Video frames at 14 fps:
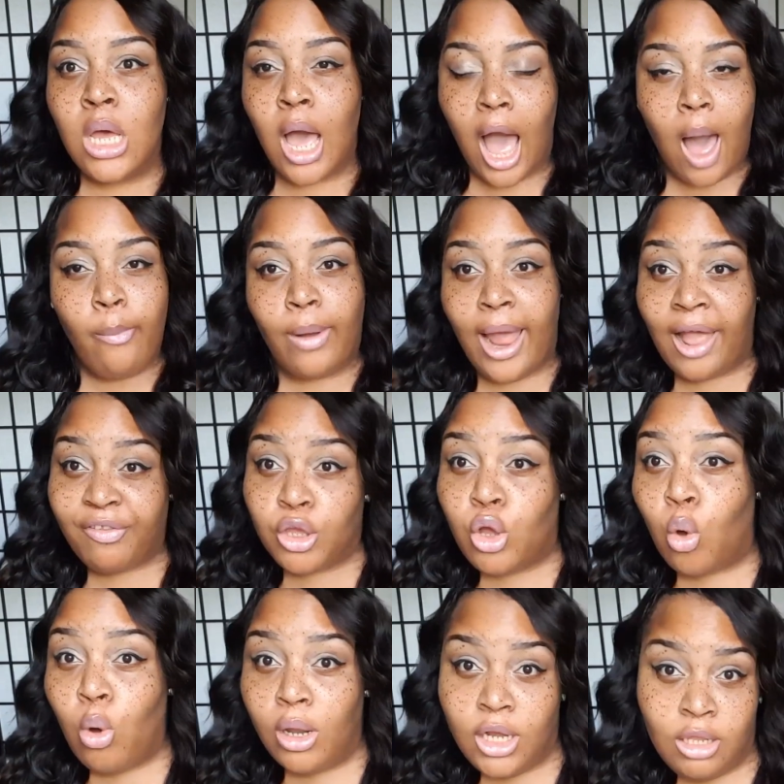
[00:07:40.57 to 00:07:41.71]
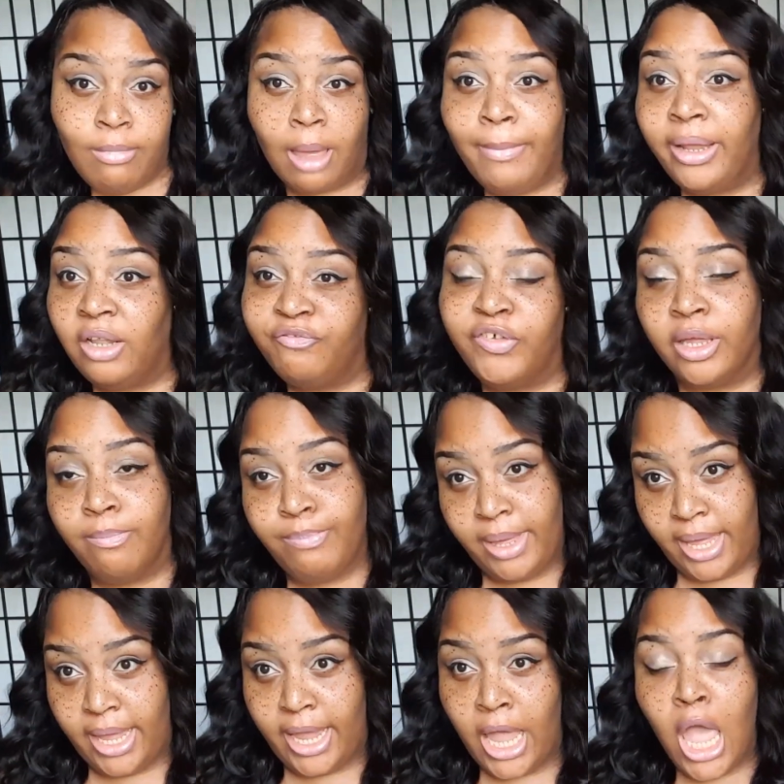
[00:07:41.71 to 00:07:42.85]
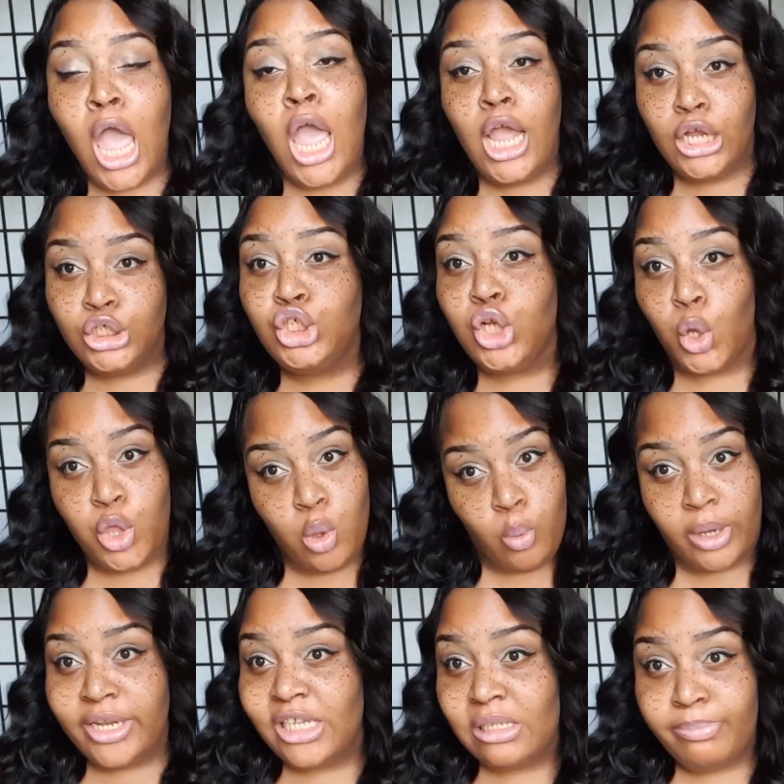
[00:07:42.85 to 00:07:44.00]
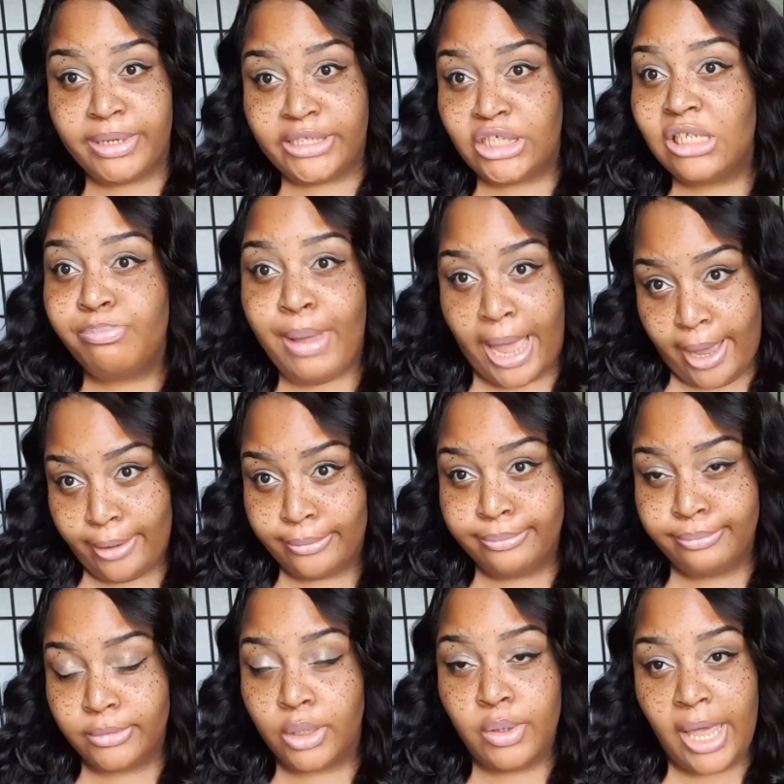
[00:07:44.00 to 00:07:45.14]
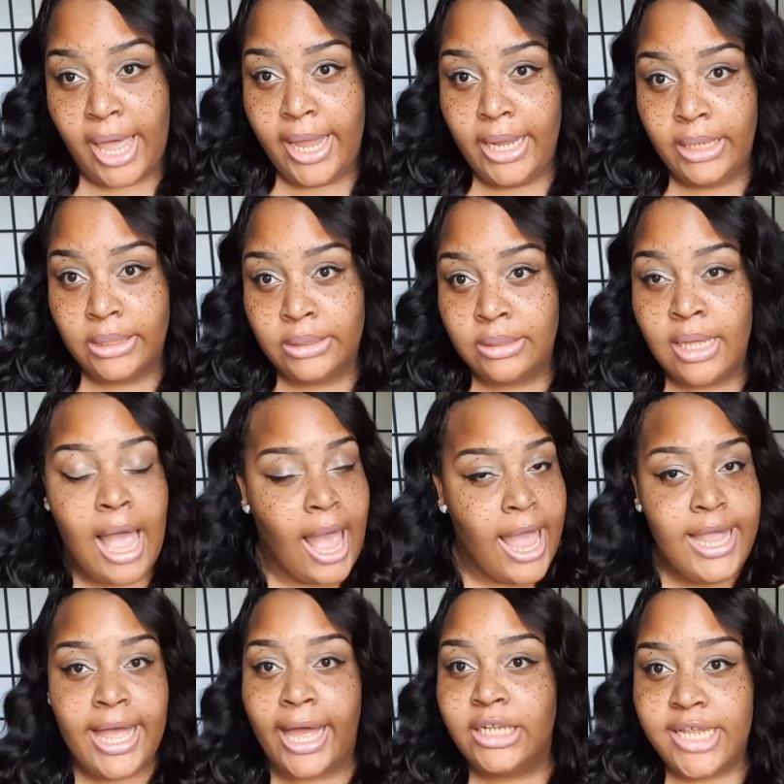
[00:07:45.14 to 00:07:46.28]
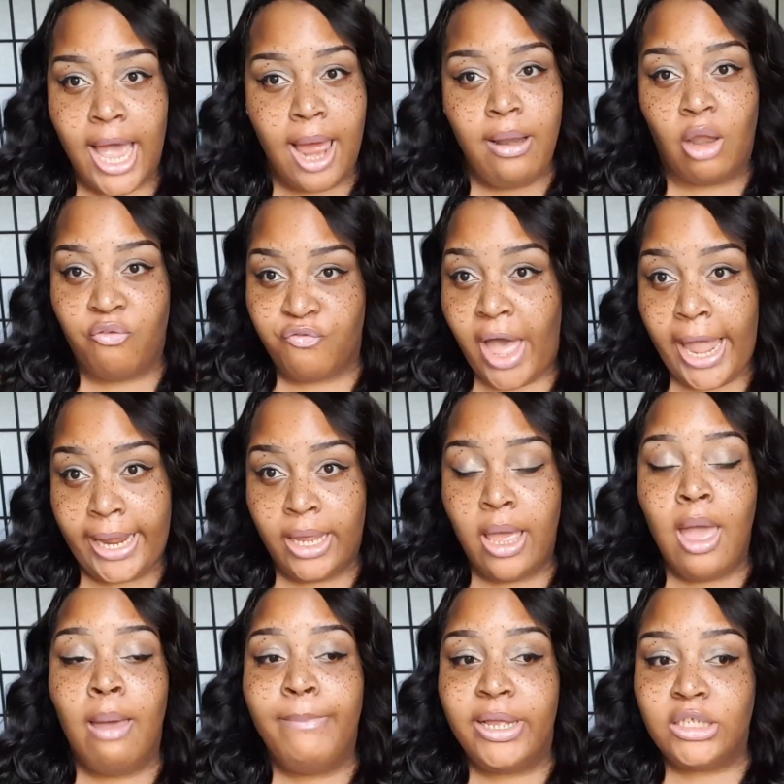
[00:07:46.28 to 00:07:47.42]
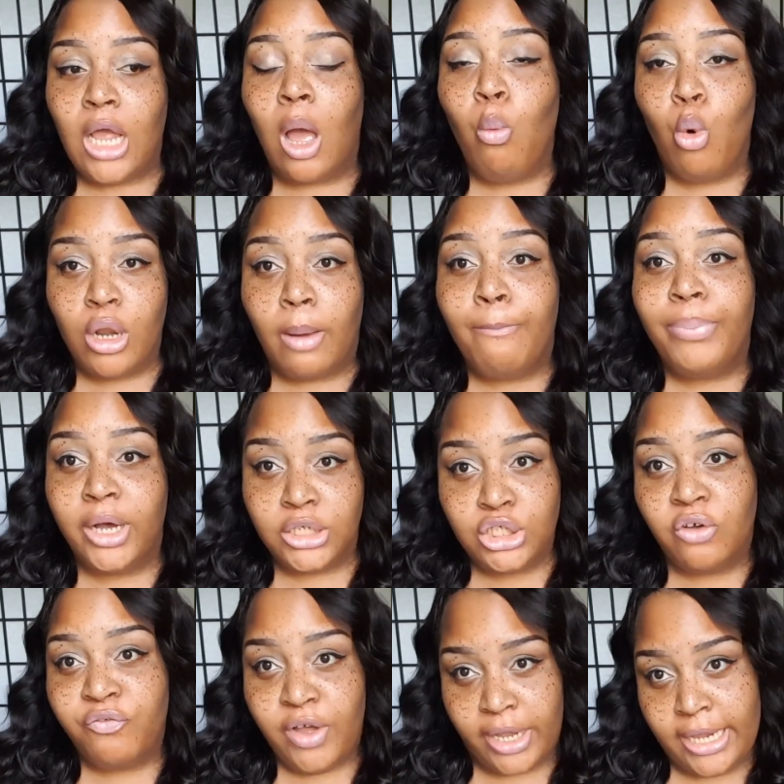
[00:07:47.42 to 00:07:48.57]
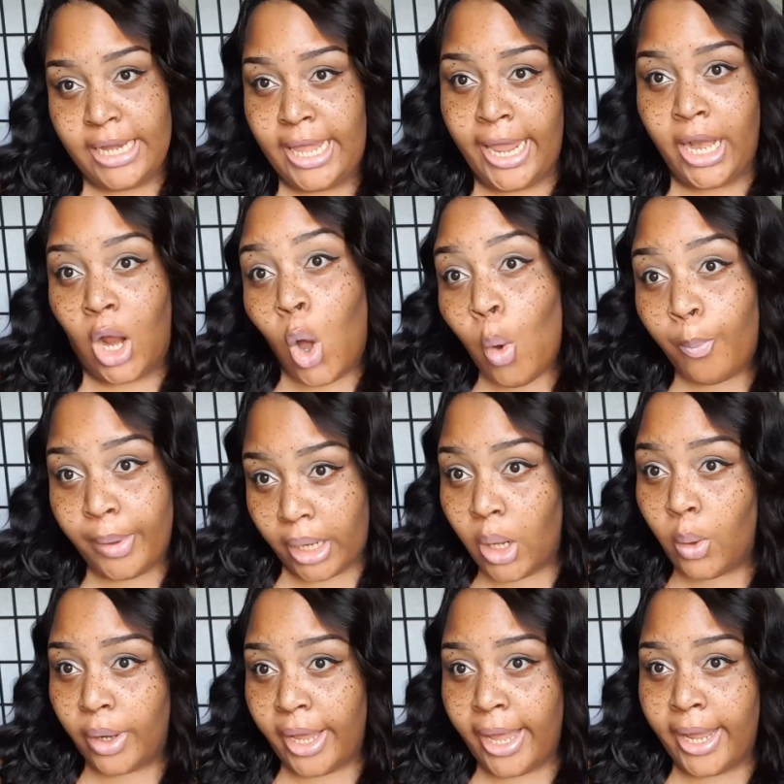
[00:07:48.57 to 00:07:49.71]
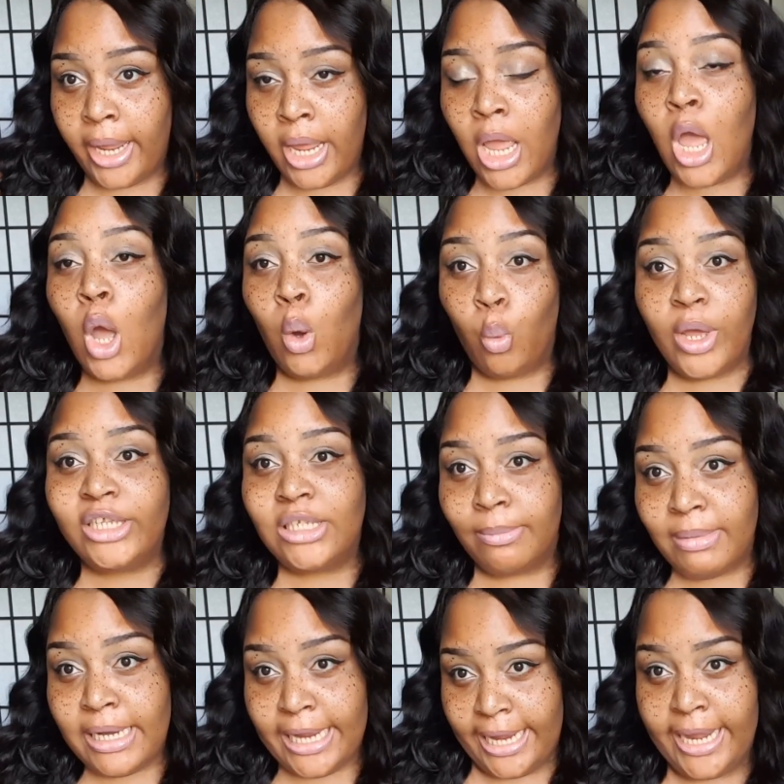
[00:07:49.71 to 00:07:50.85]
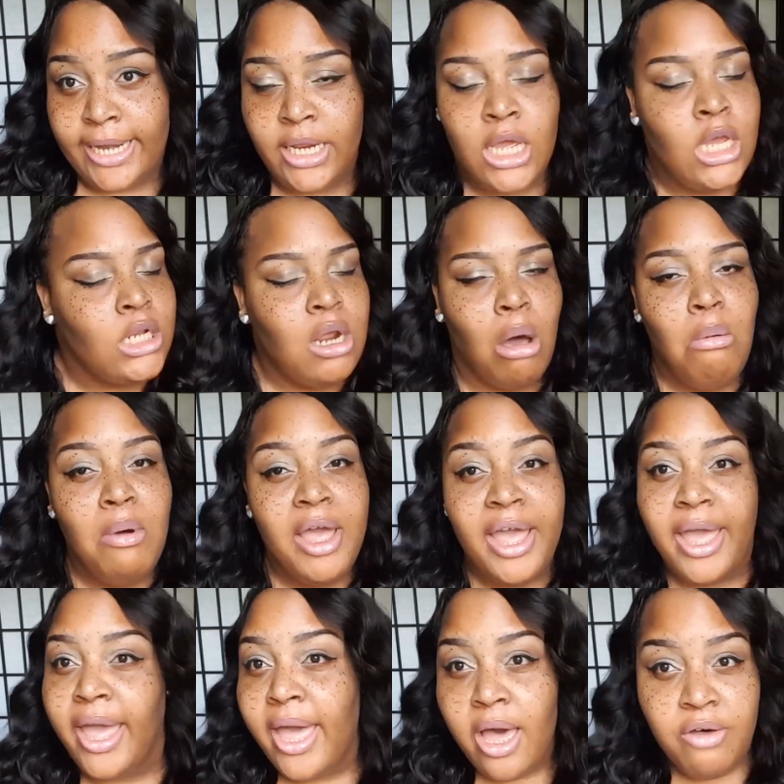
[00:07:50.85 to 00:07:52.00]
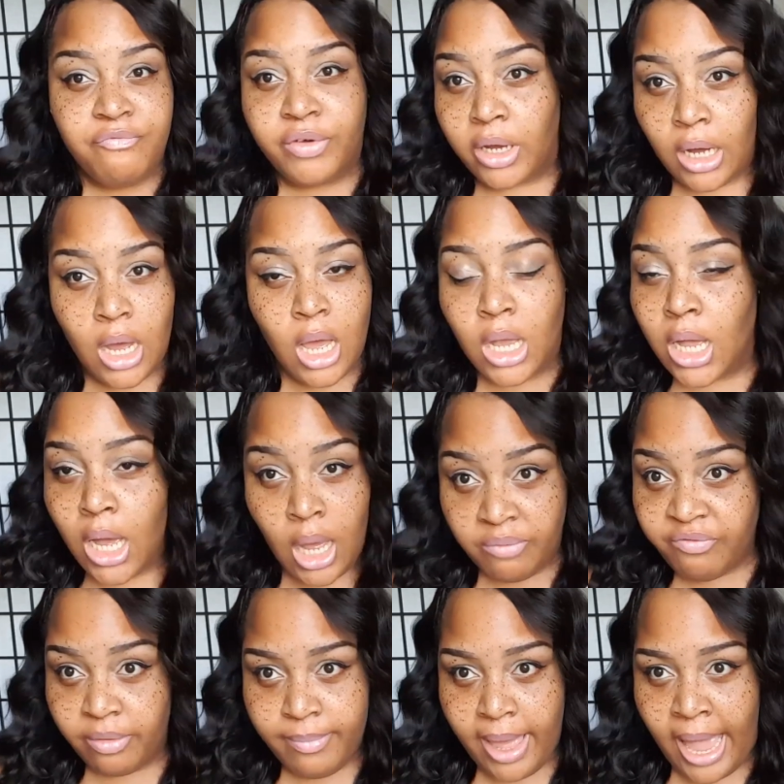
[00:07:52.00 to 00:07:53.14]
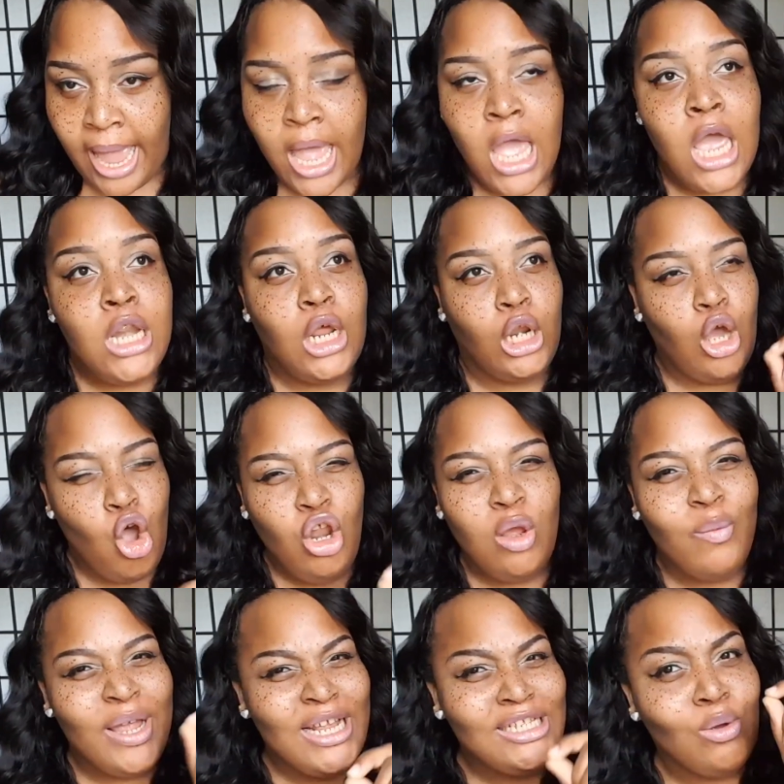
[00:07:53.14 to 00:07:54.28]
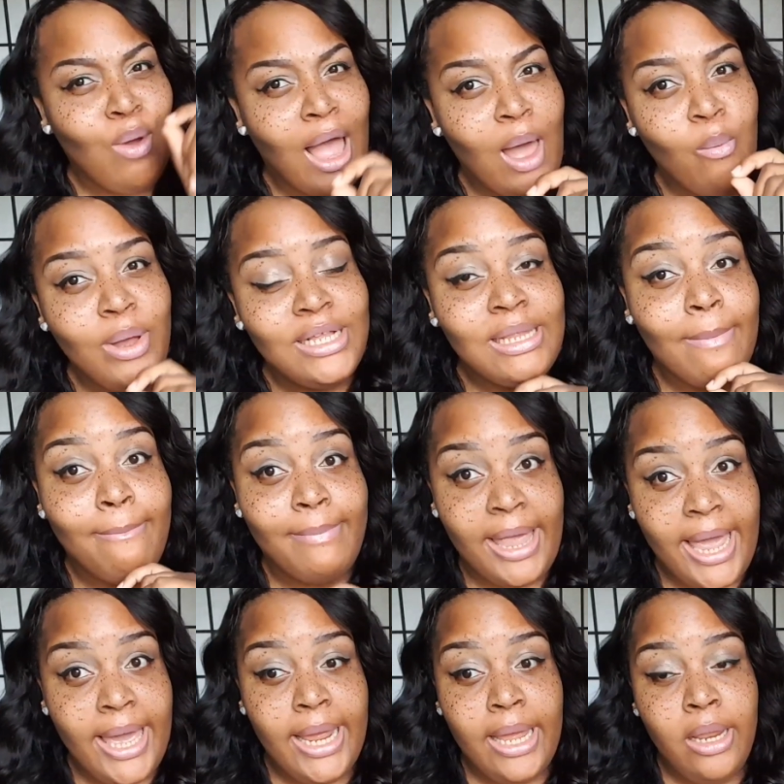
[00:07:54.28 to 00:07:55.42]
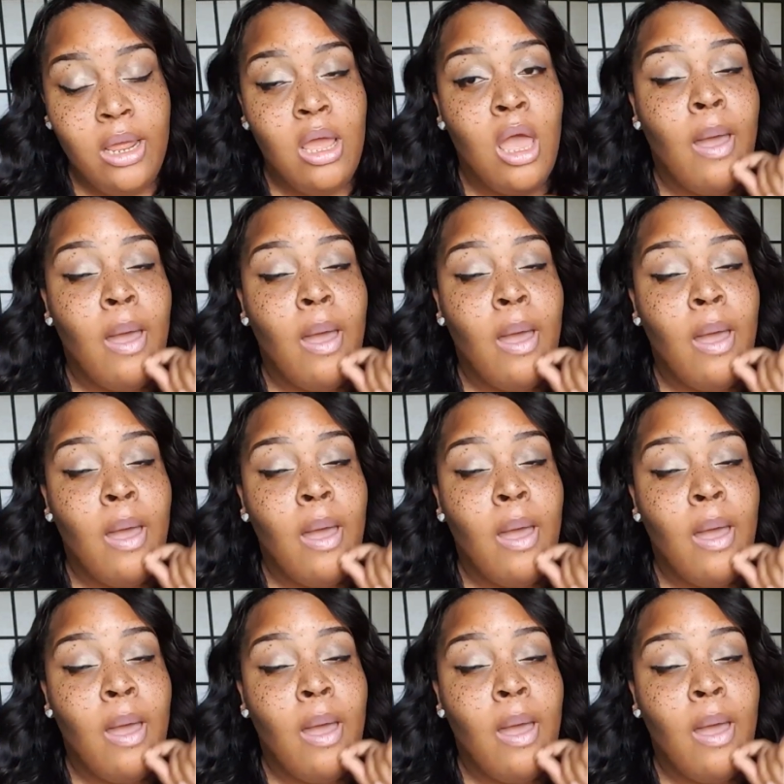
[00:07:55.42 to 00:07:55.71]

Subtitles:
I would have to go under my motherfucking bed and show you what this bitch is about. Okay? I ain't got time to fight. Bitch, I want to bust your fucking head open. Okay? With some lead. Don't ever compromise. Now, the only reason why I wasn't mad